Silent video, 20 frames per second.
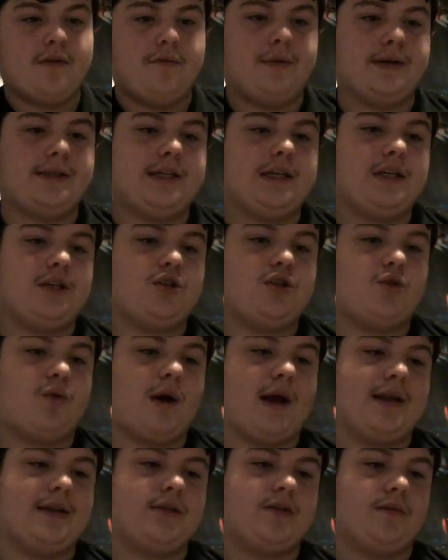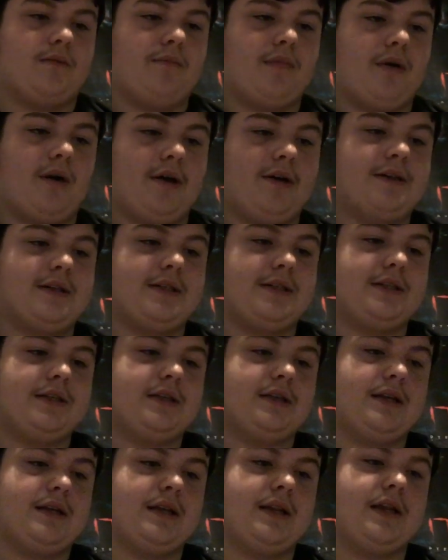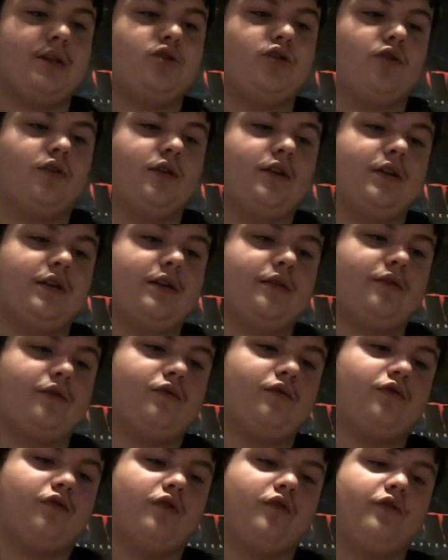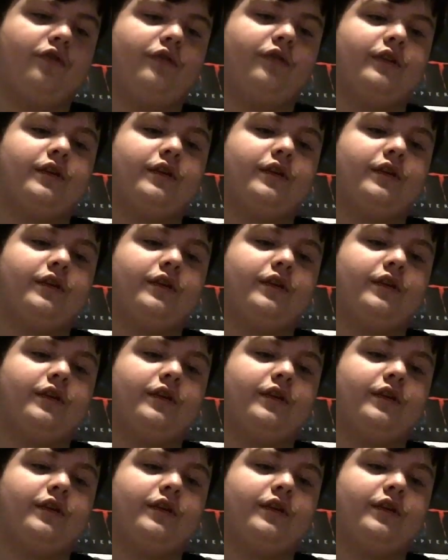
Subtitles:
We see twins on bikes, and they join the crew.